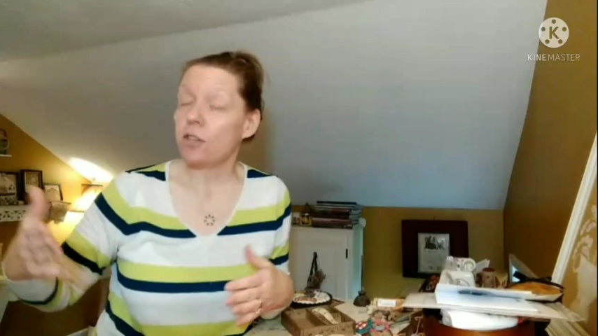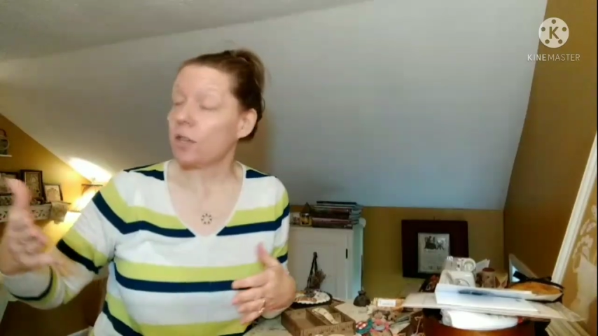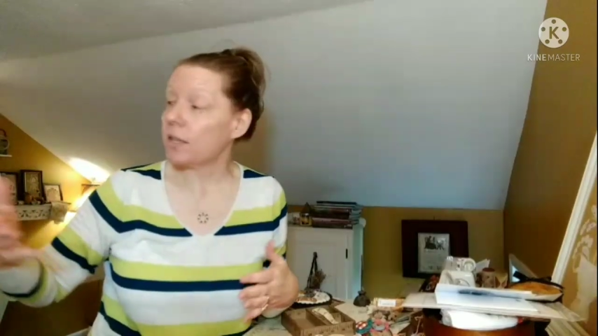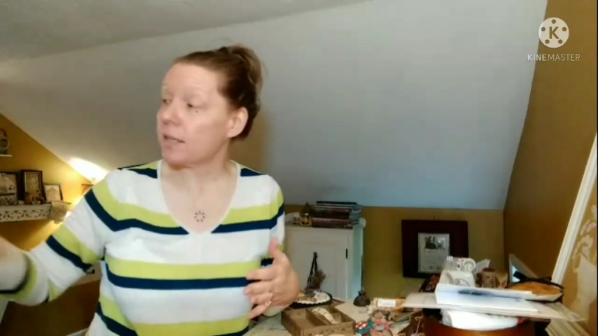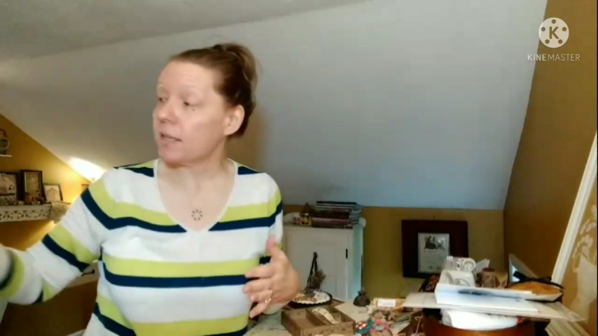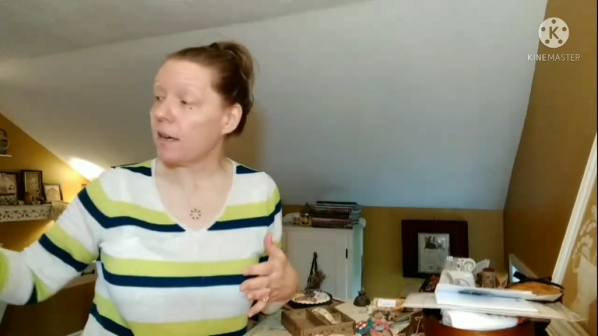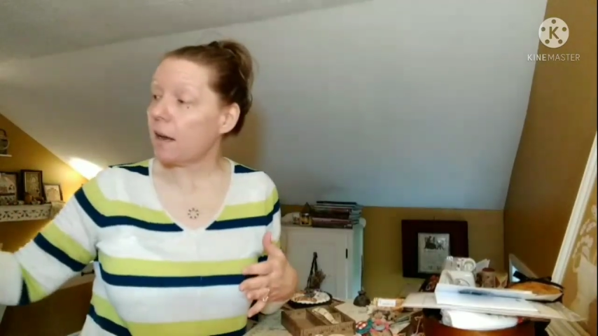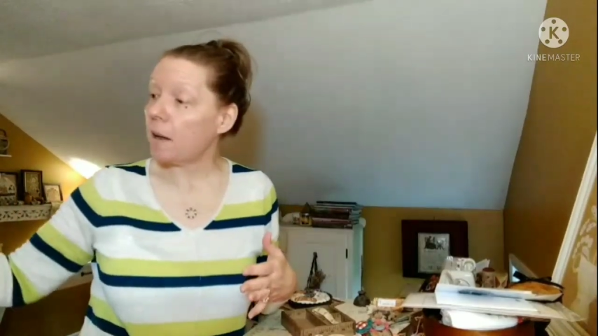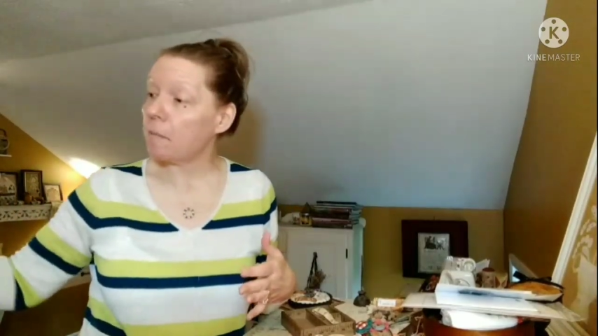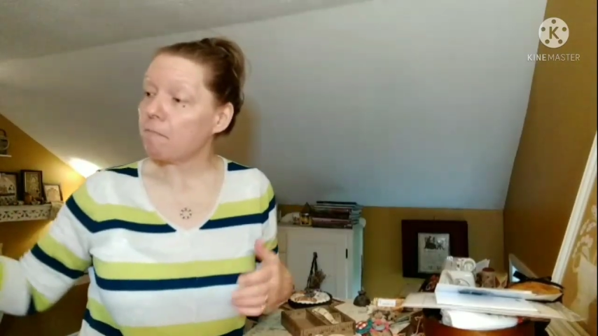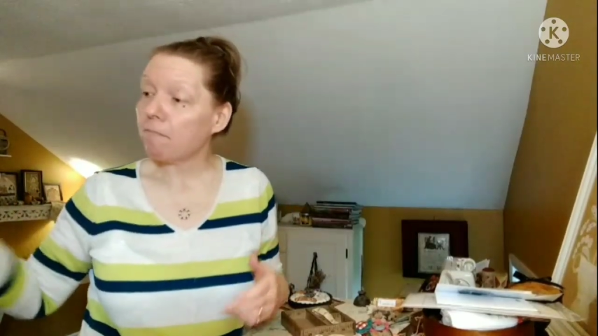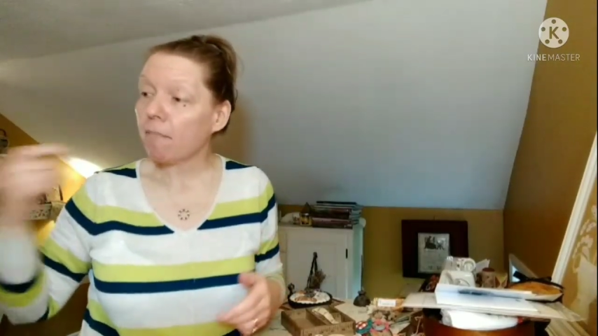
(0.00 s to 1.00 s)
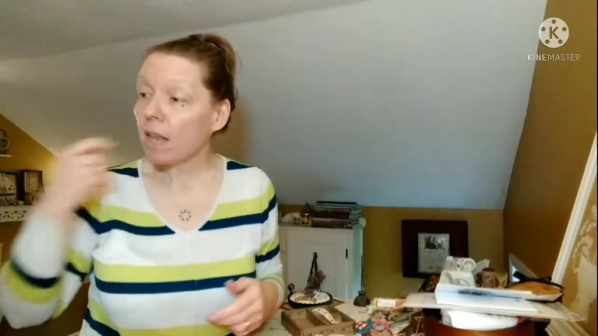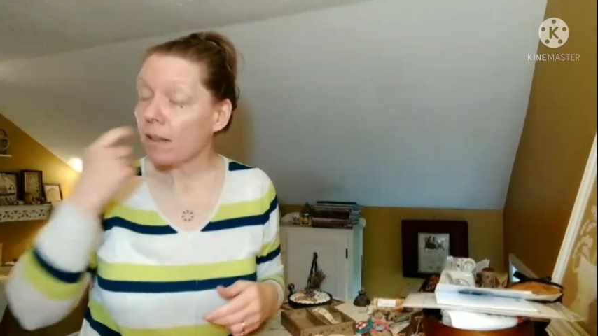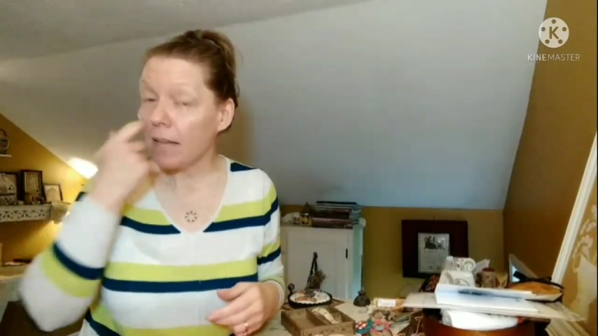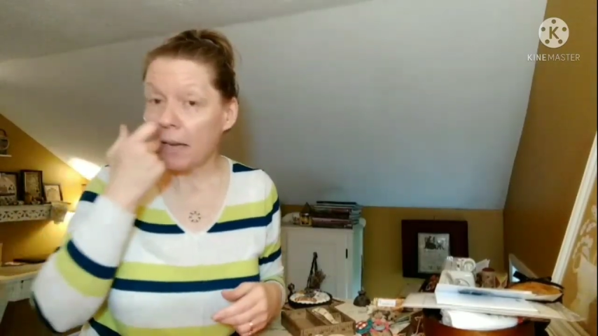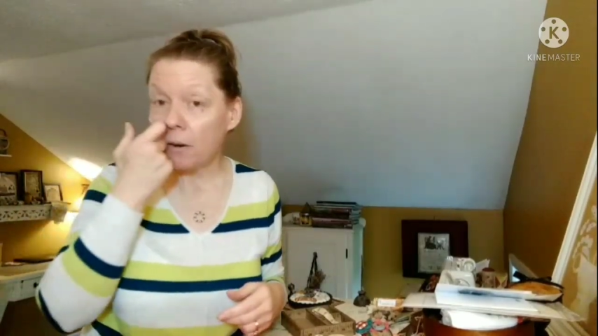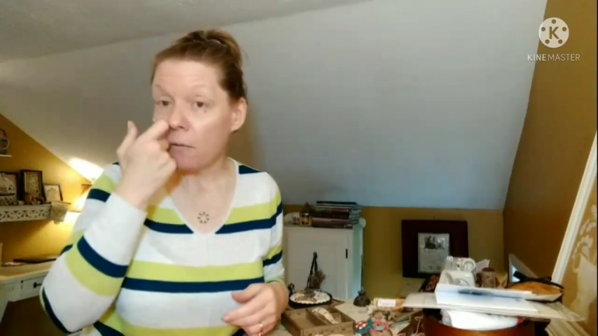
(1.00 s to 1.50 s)
just
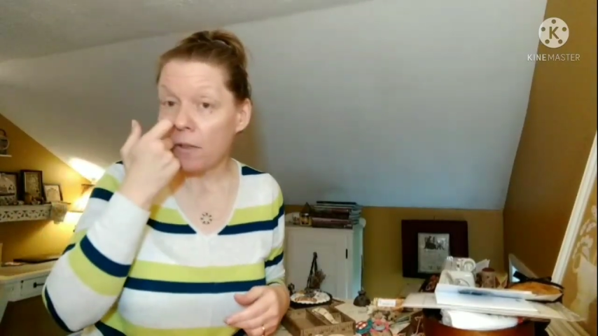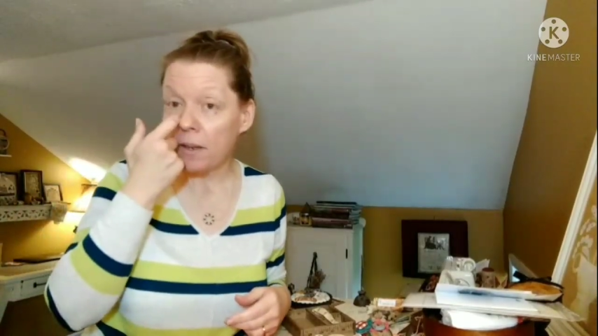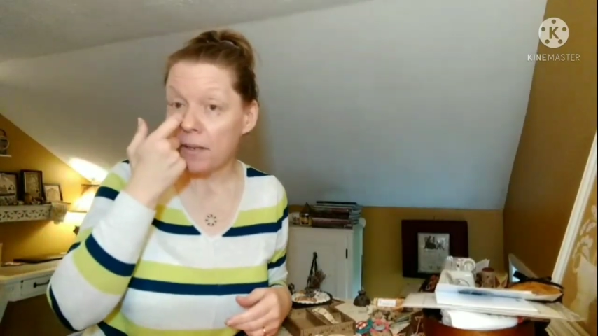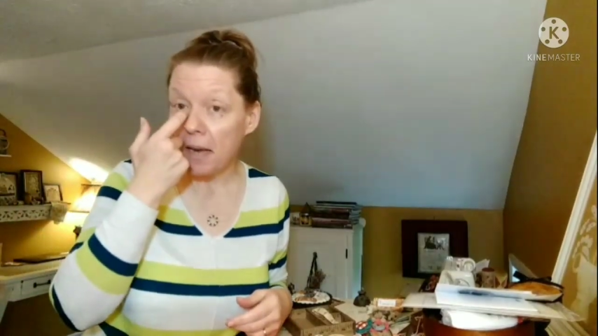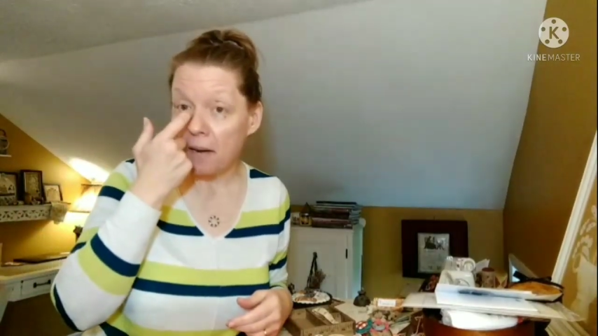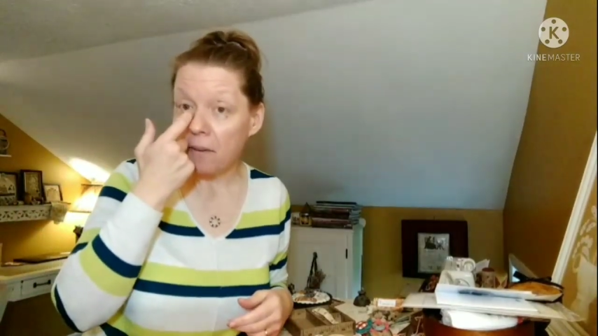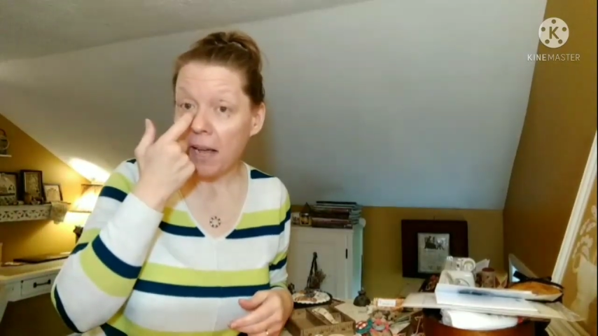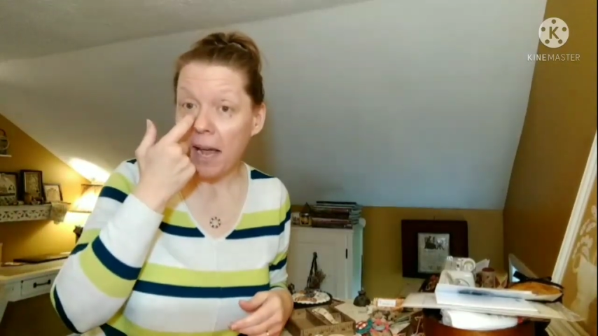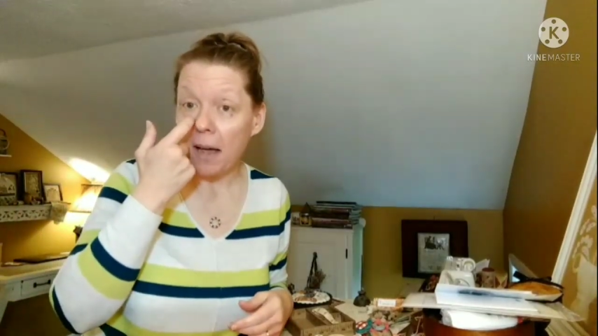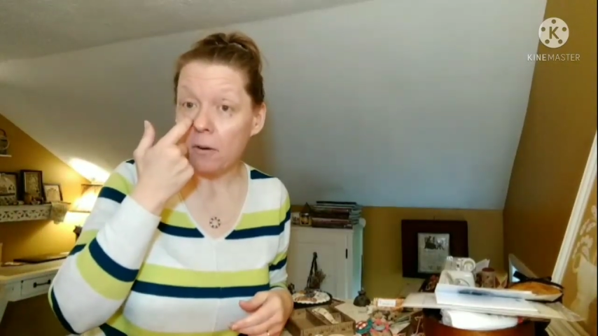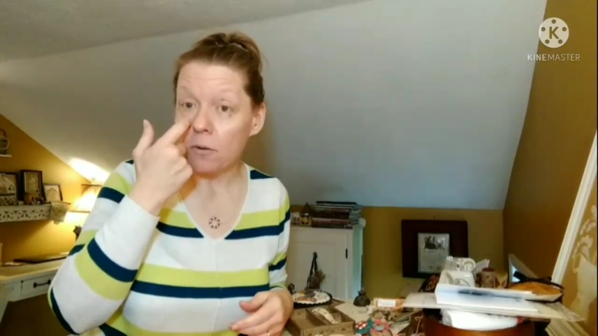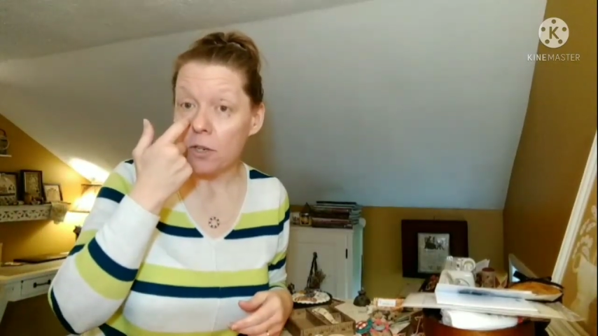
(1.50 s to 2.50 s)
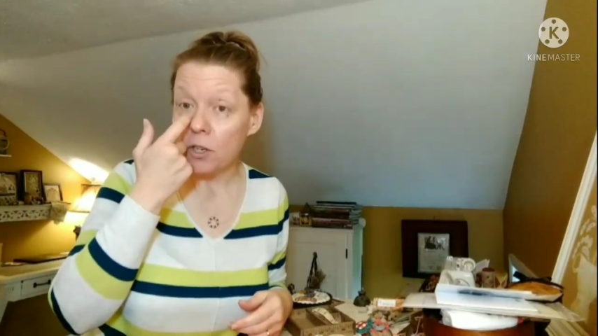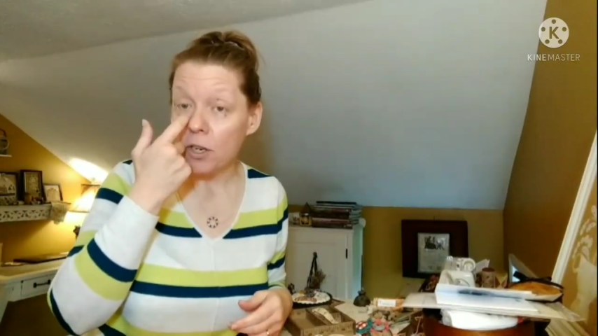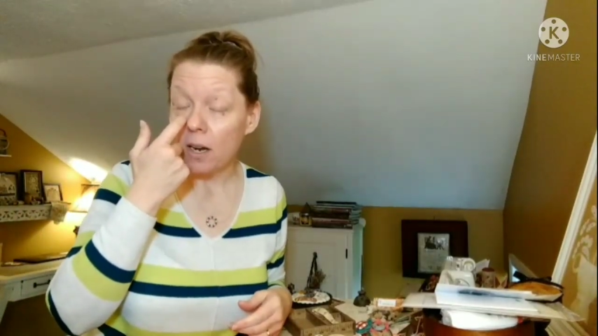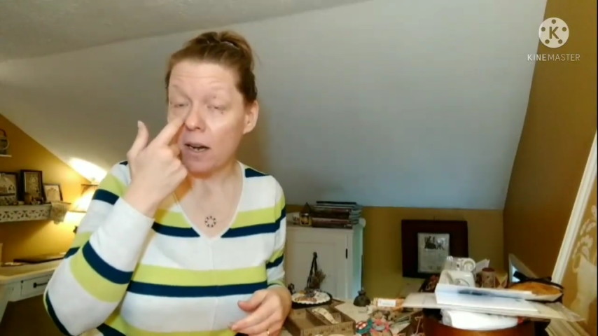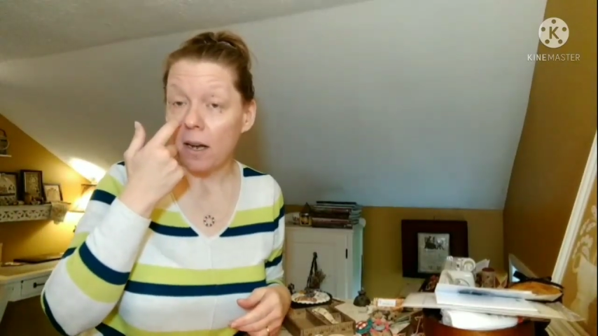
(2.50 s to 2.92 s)
lay it over the side of a couch,